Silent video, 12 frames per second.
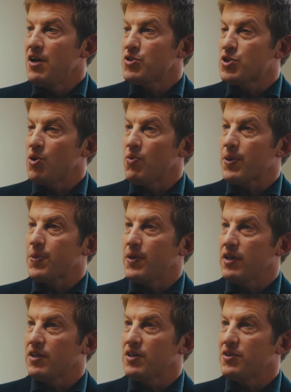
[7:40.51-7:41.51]
So with
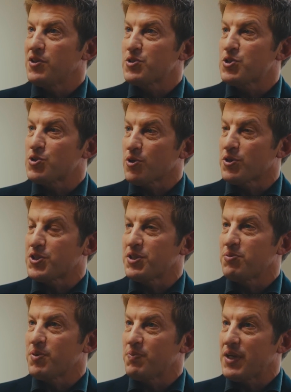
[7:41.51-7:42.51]
the search,
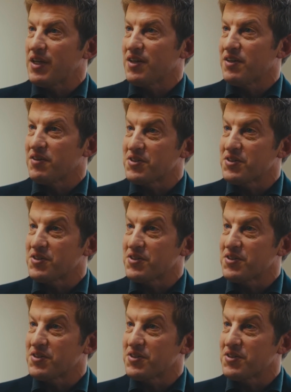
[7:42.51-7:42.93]
it would be,